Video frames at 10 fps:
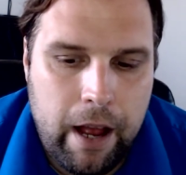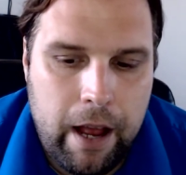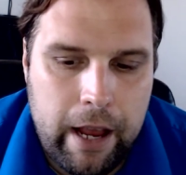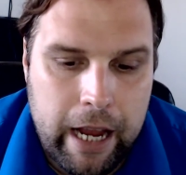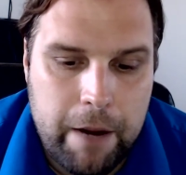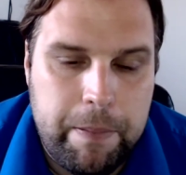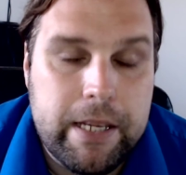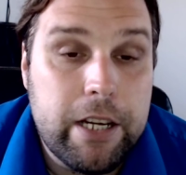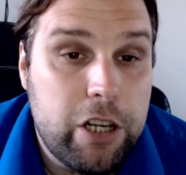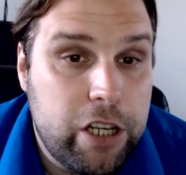in a
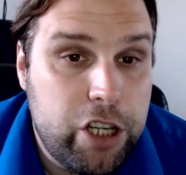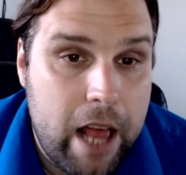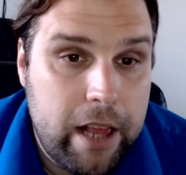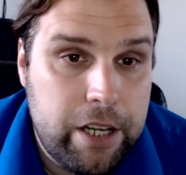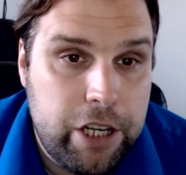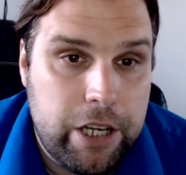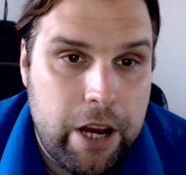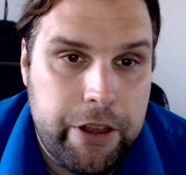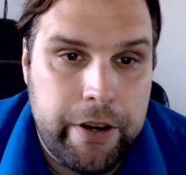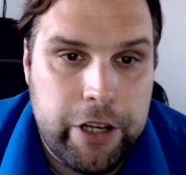position to challenge each
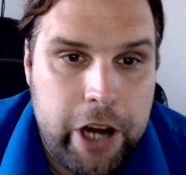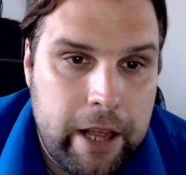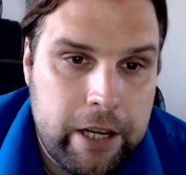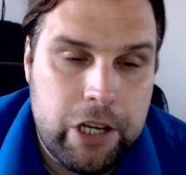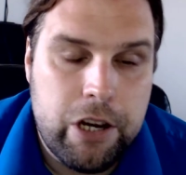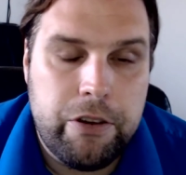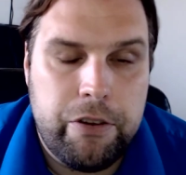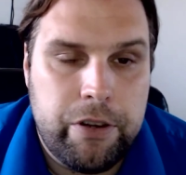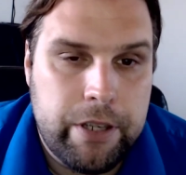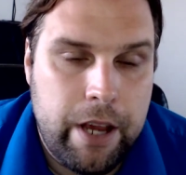other and challenge each
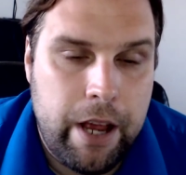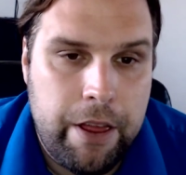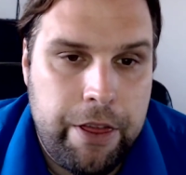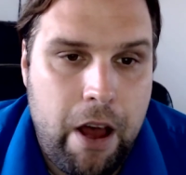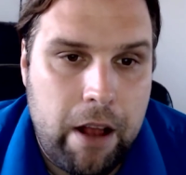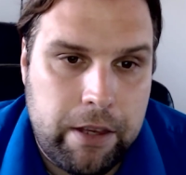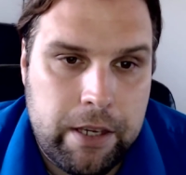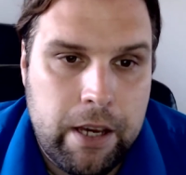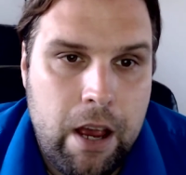other's thoughts